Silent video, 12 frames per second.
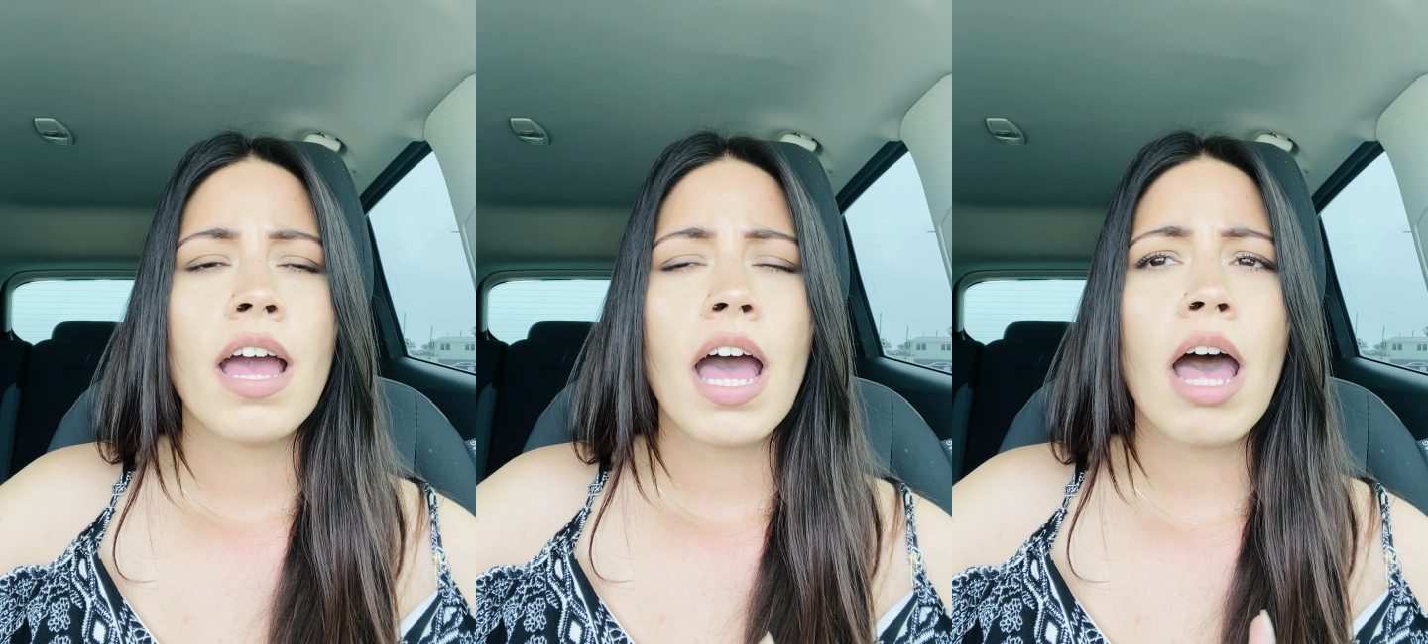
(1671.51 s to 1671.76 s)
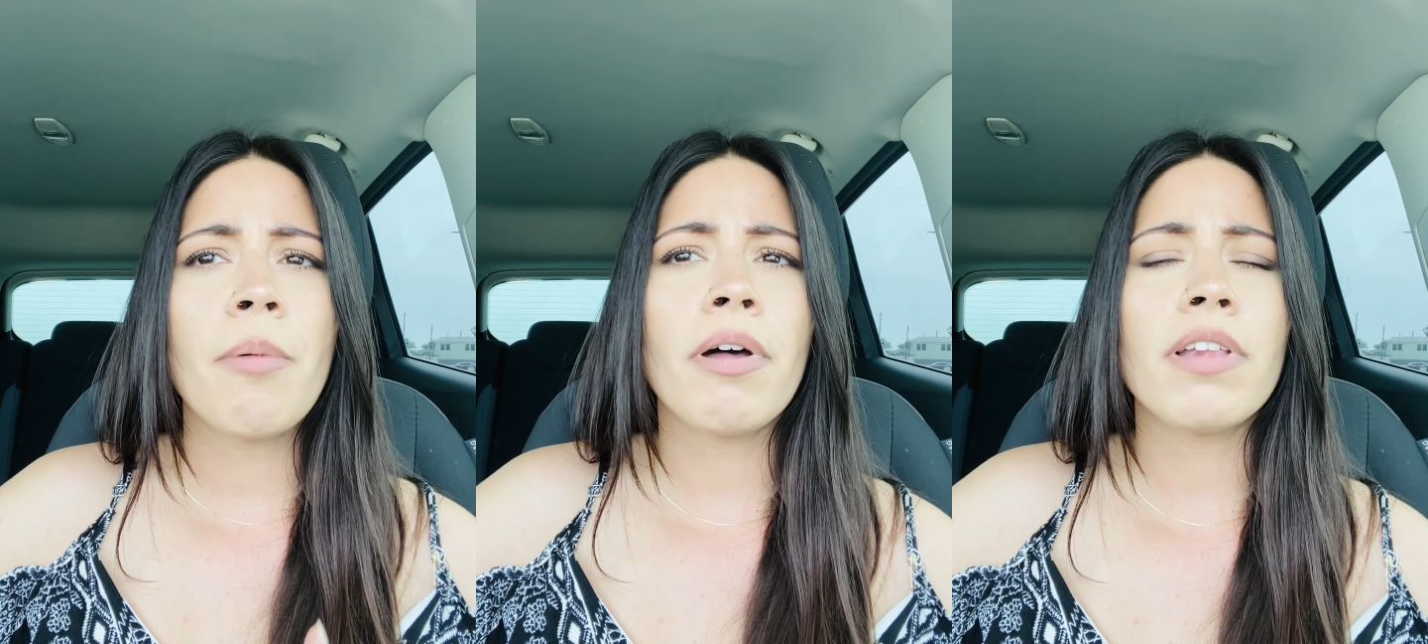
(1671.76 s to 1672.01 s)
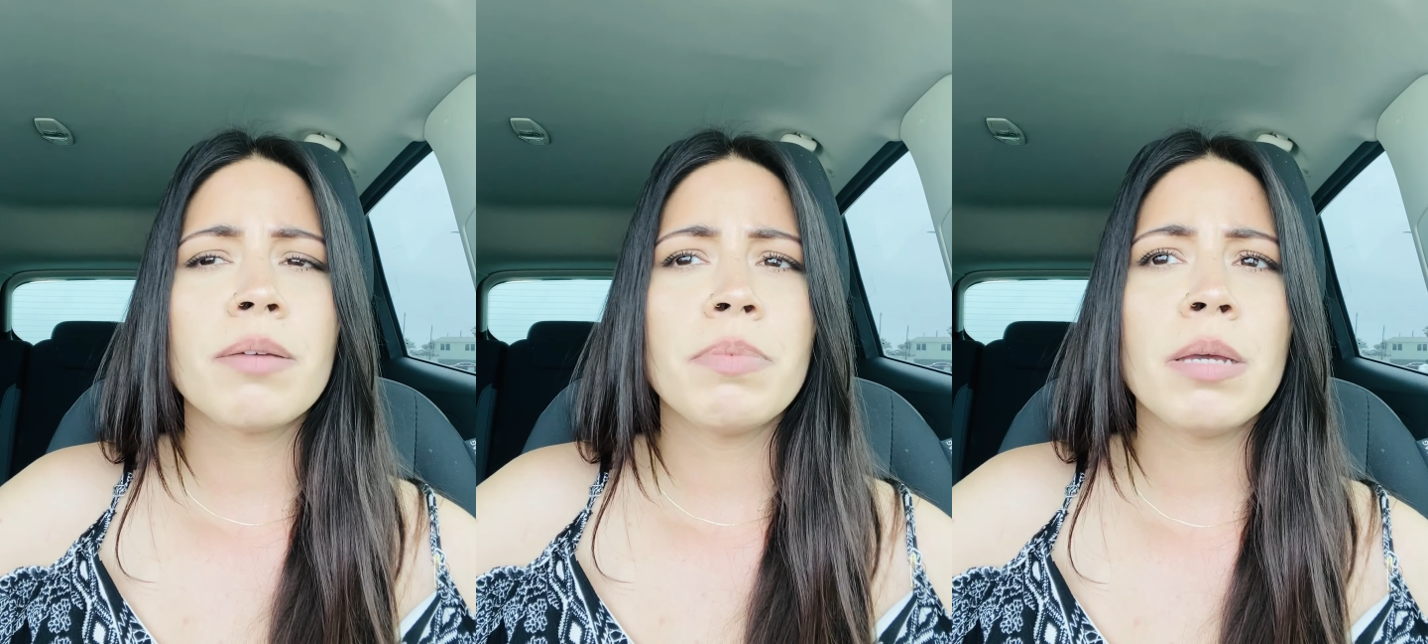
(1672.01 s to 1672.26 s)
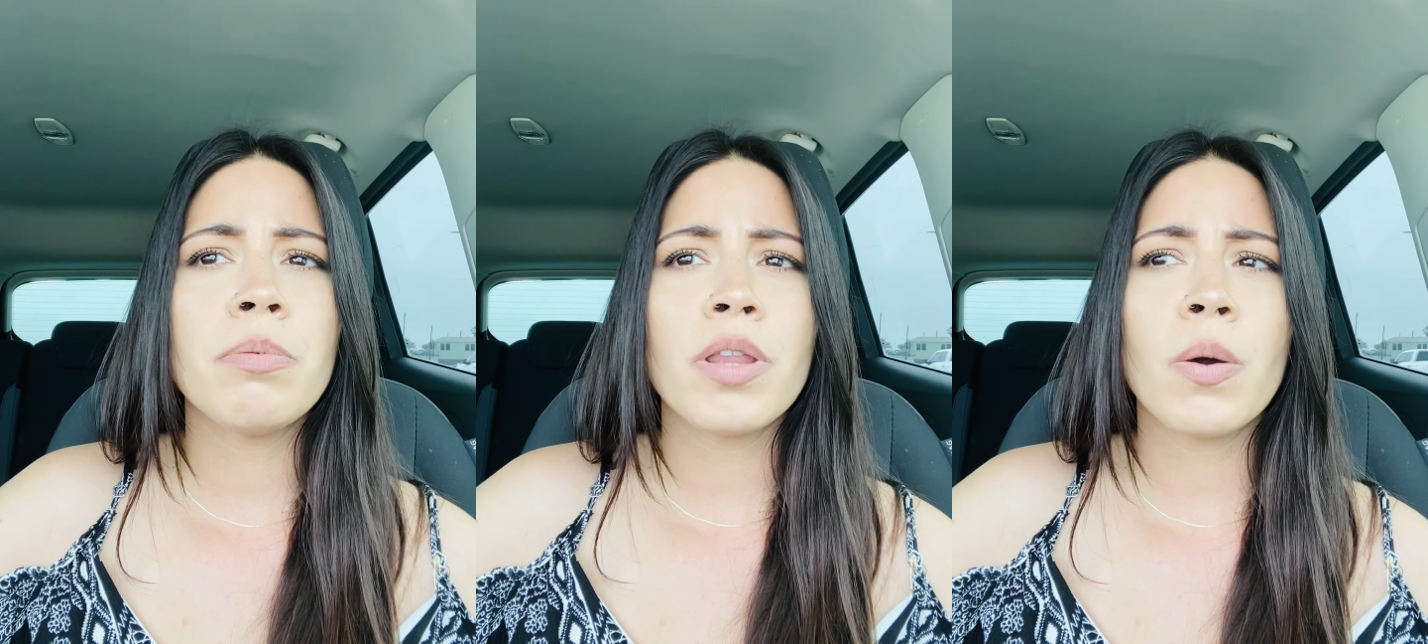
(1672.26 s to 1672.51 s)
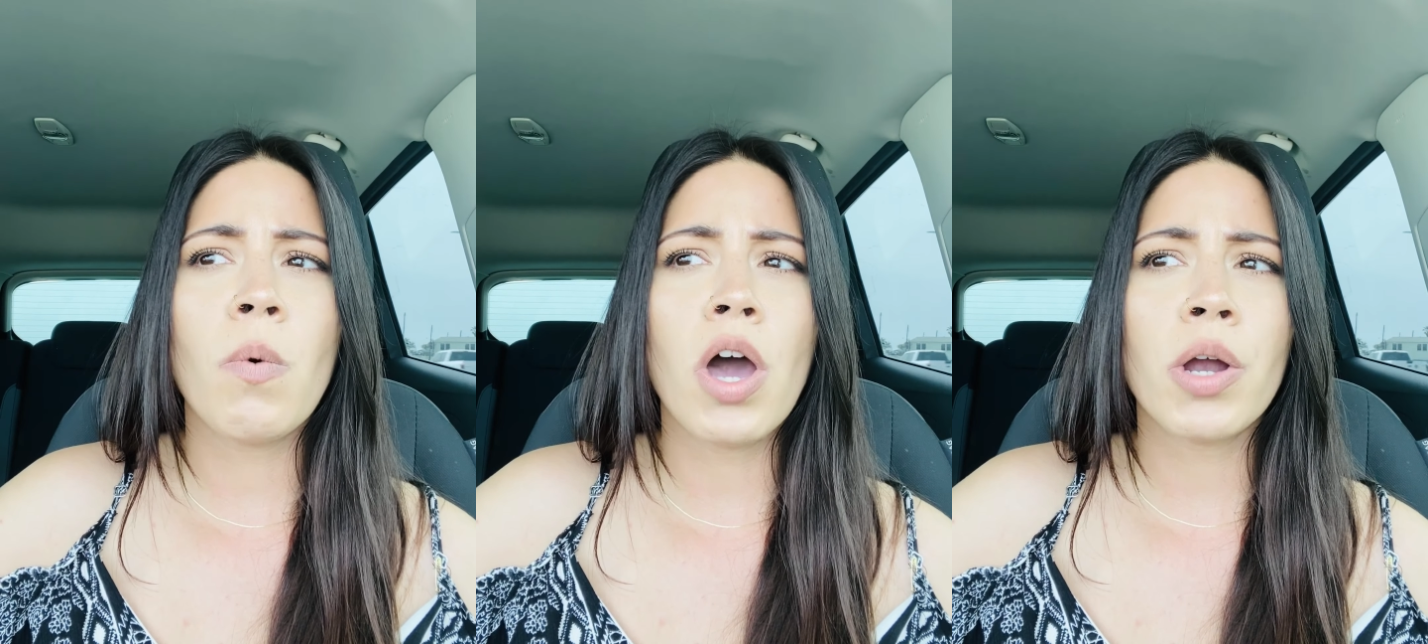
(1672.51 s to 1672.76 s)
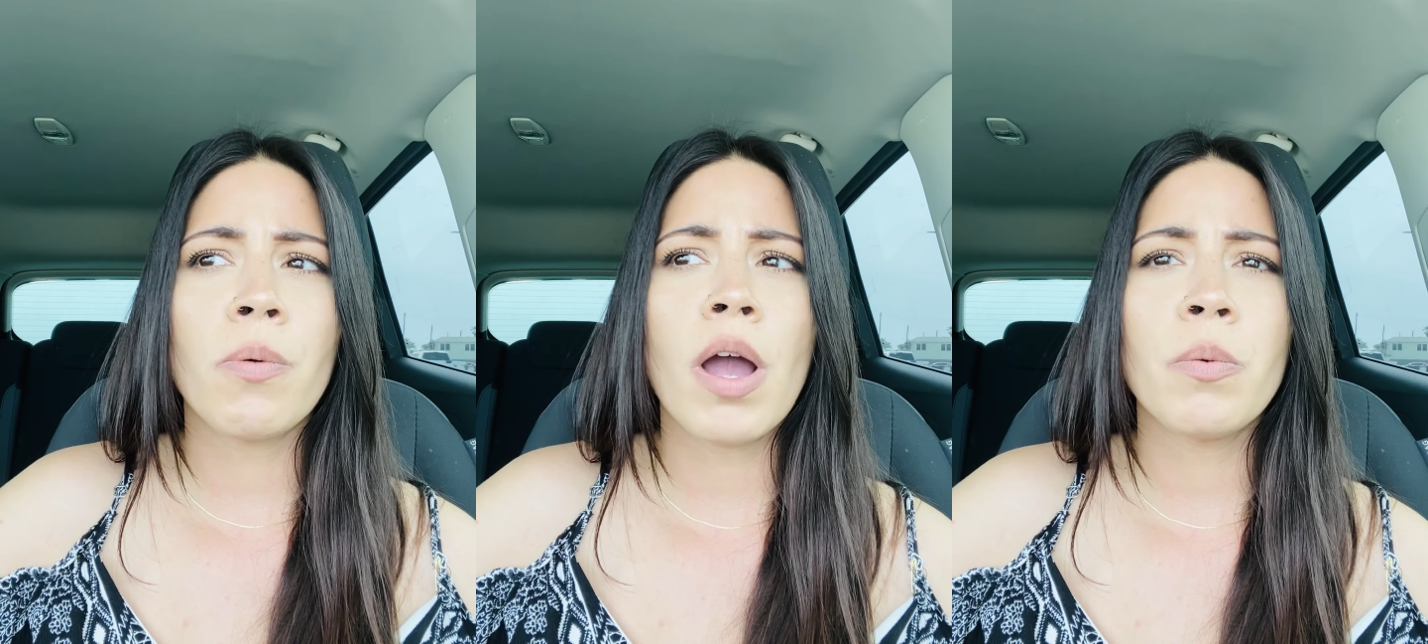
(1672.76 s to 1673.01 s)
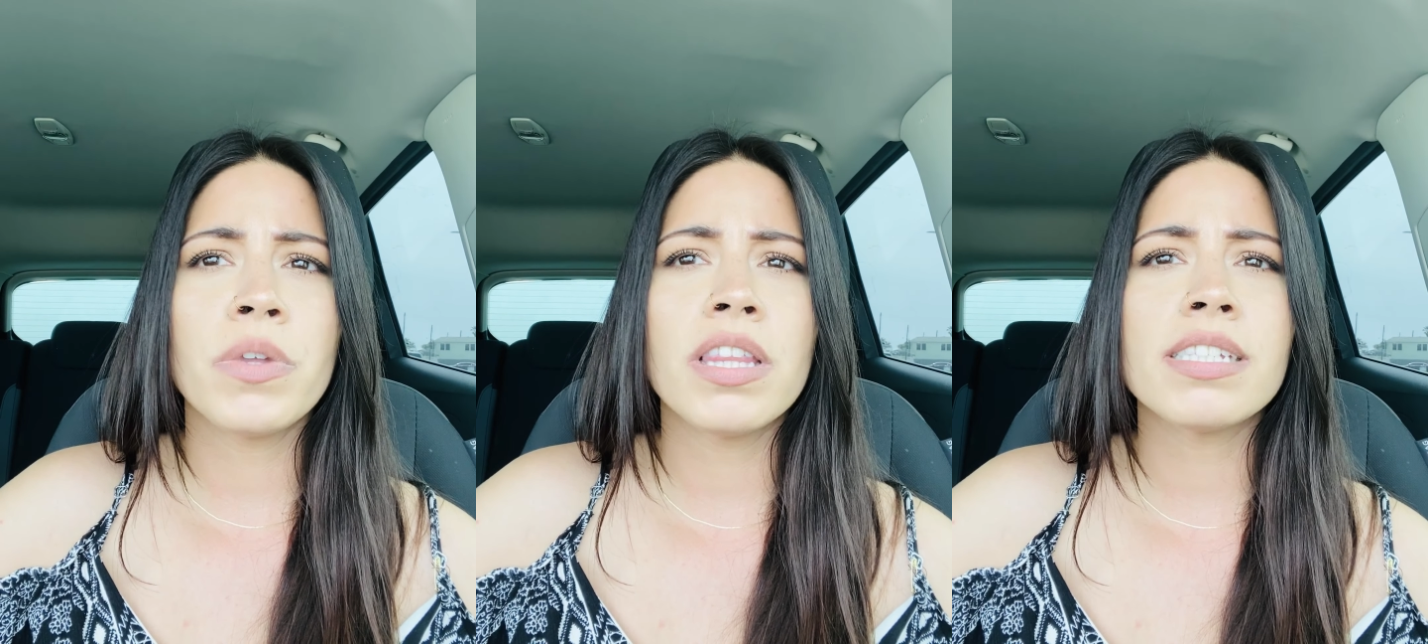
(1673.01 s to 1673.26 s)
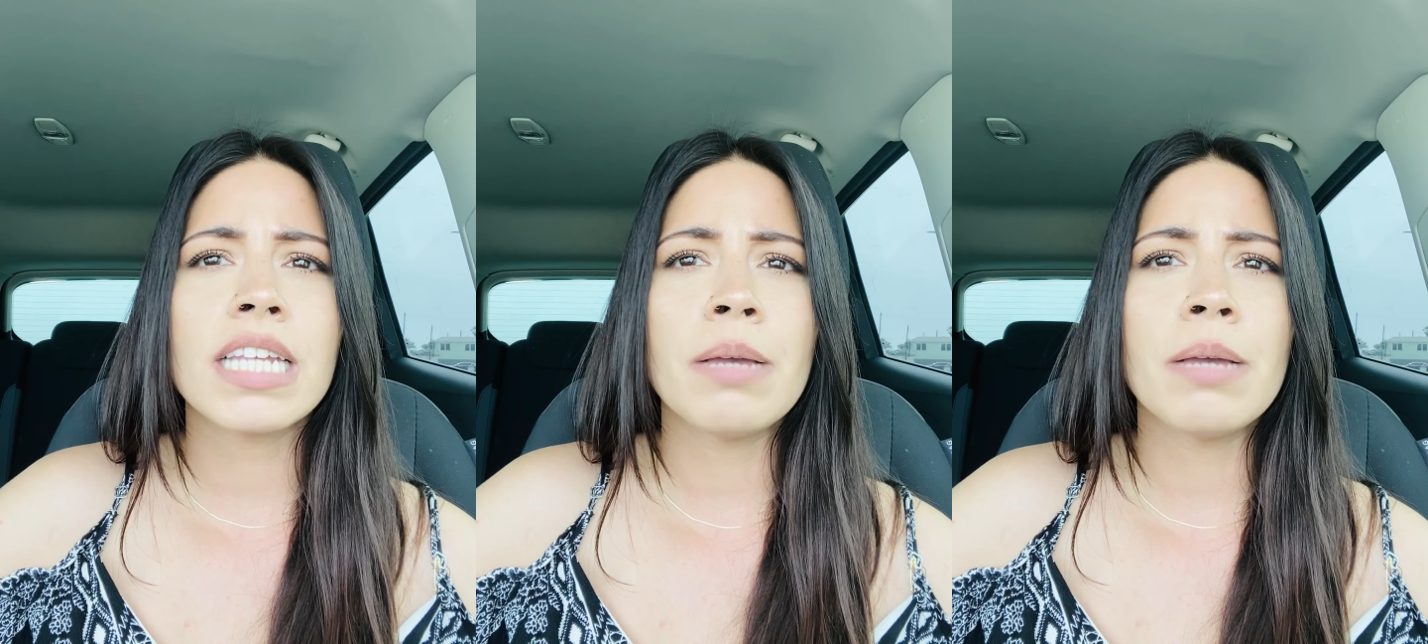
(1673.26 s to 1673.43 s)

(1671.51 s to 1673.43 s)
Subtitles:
about like people that walk around with this